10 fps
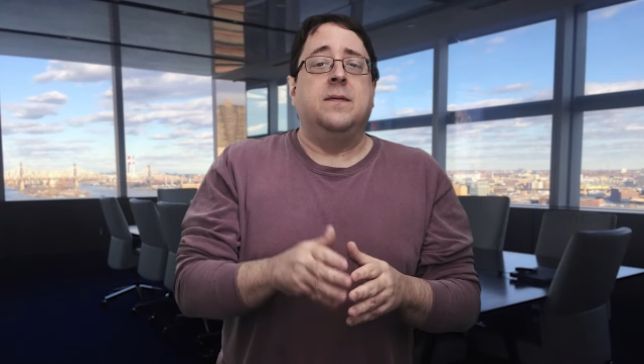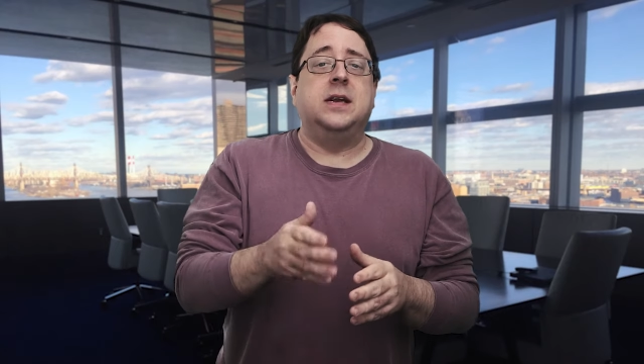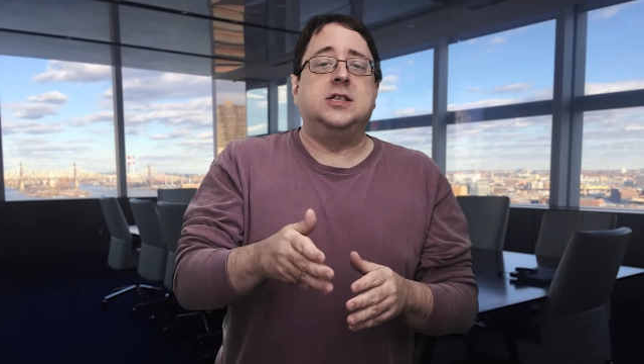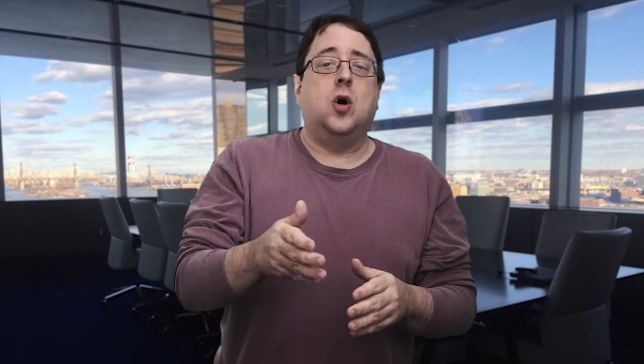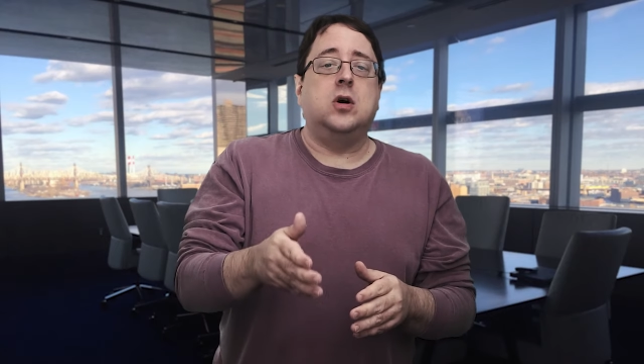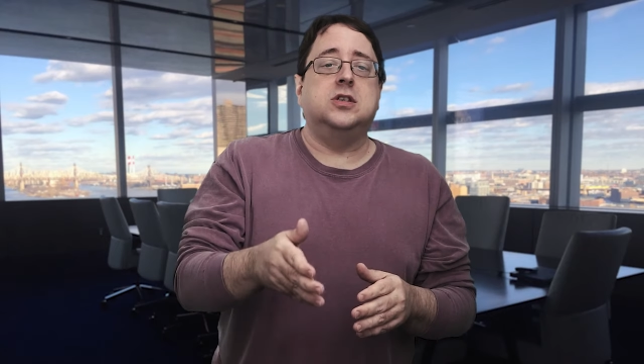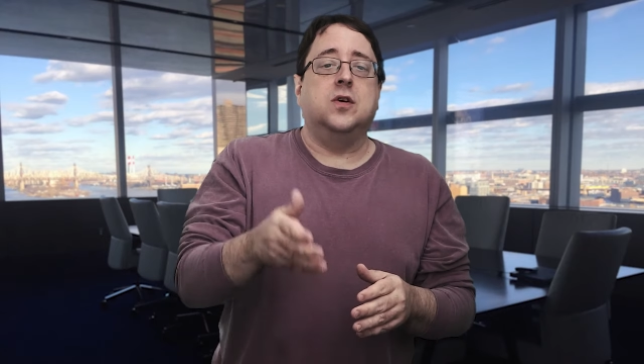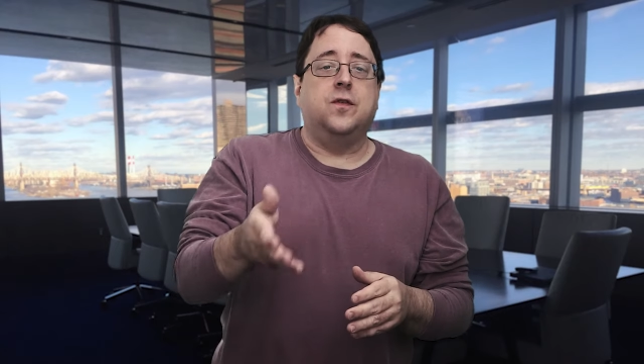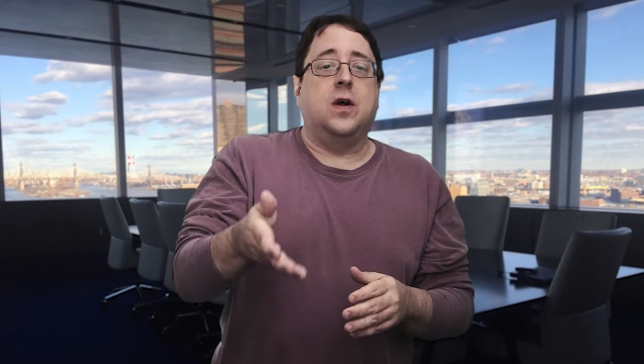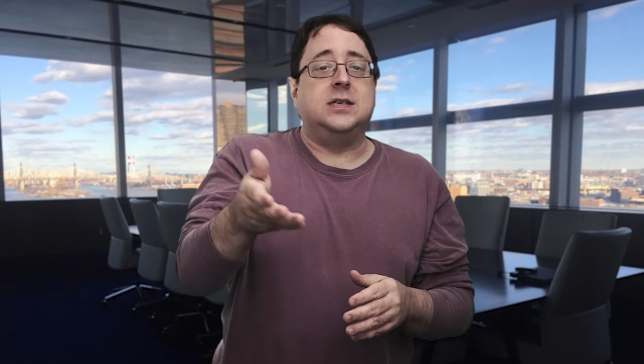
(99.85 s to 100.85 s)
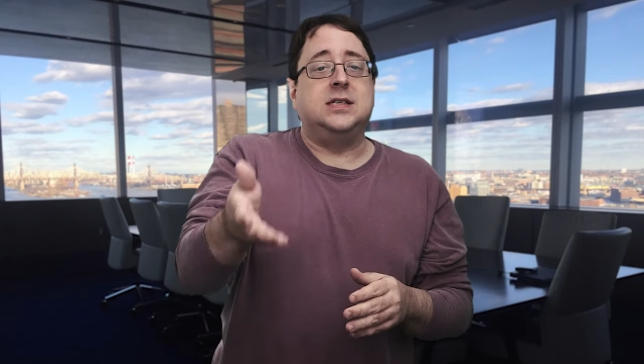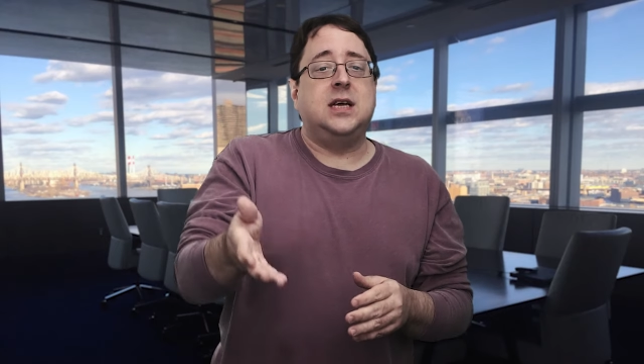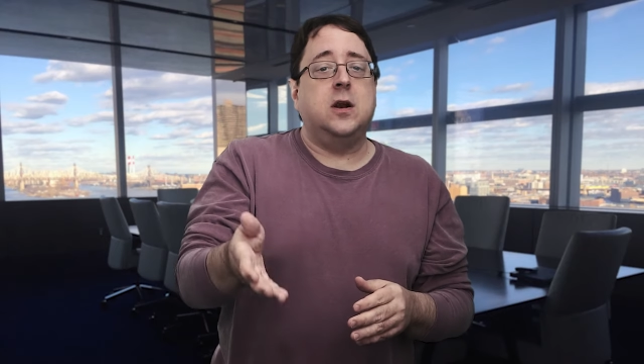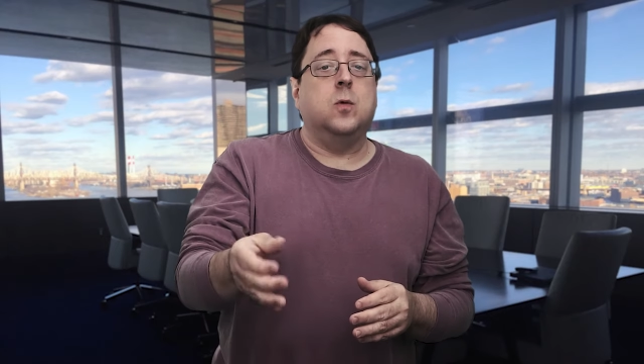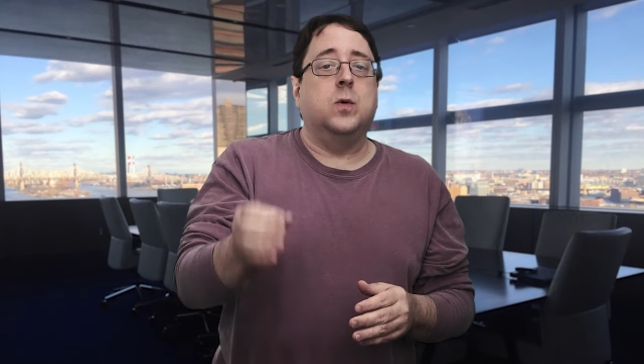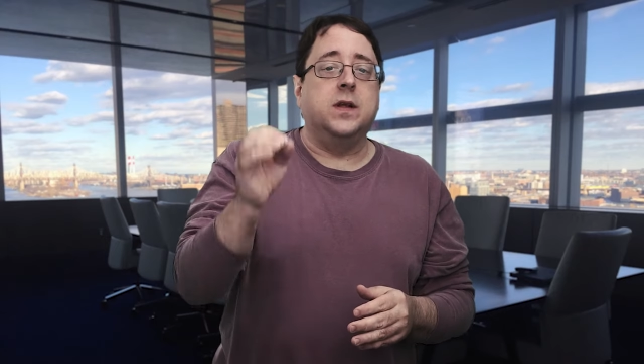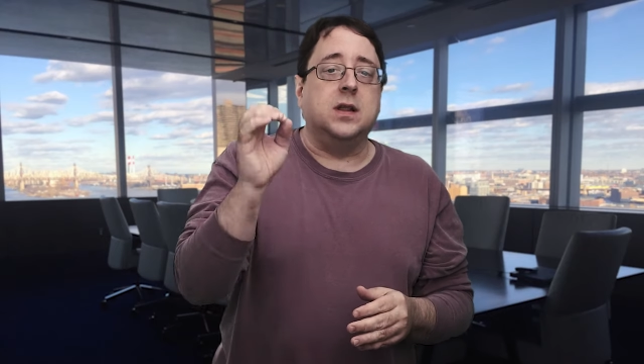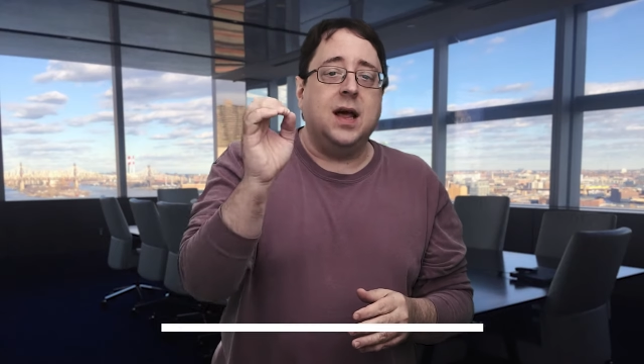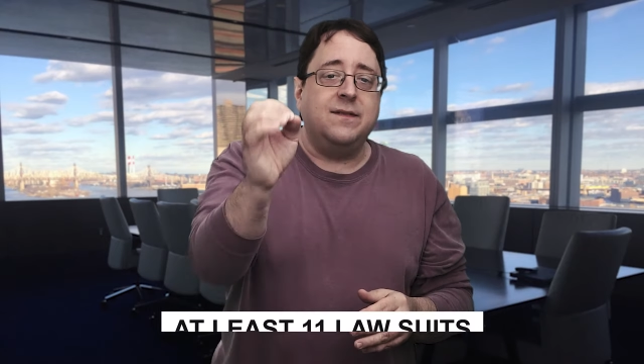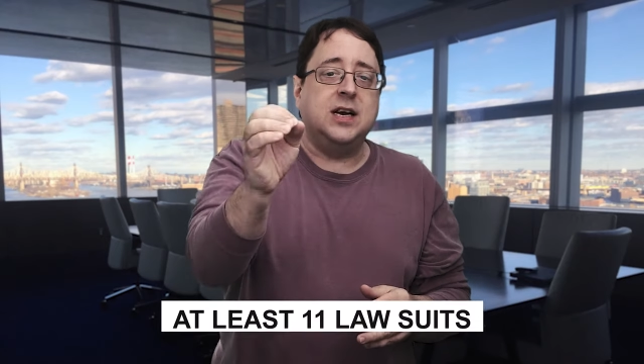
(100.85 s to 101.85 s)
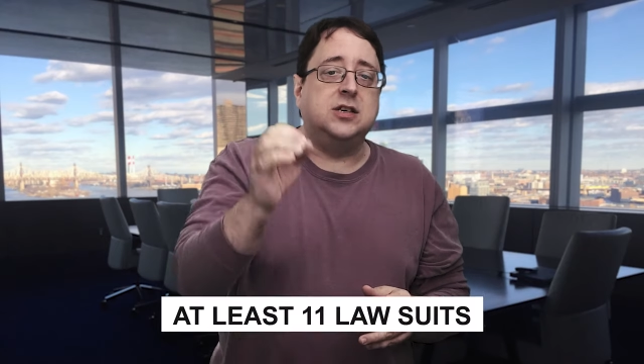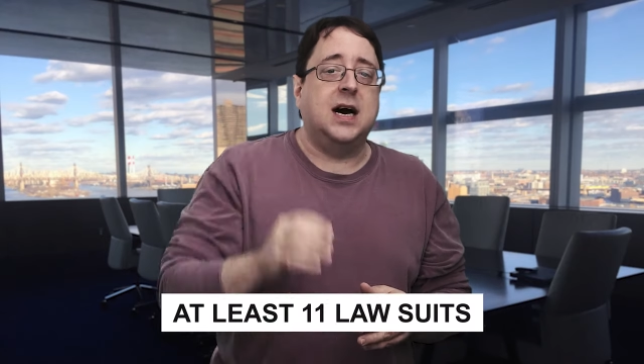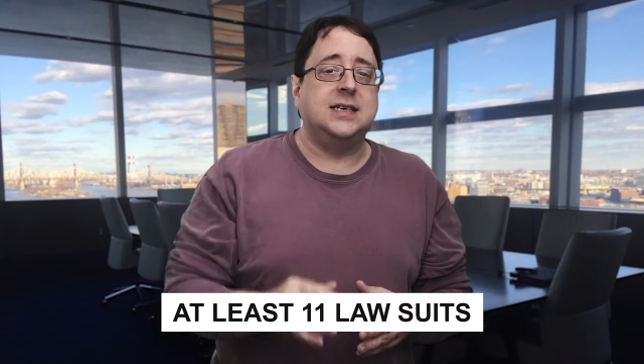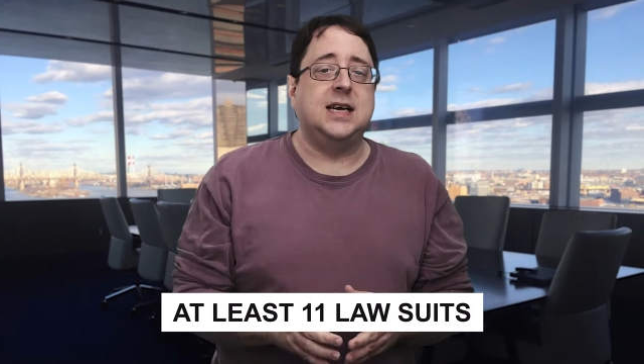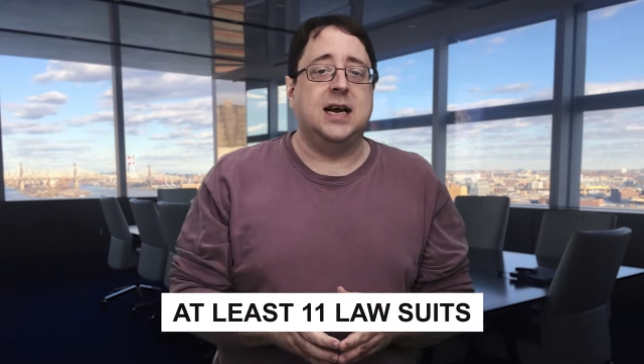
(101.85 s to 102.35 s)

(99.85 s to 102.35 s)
that is also front and center with 11 class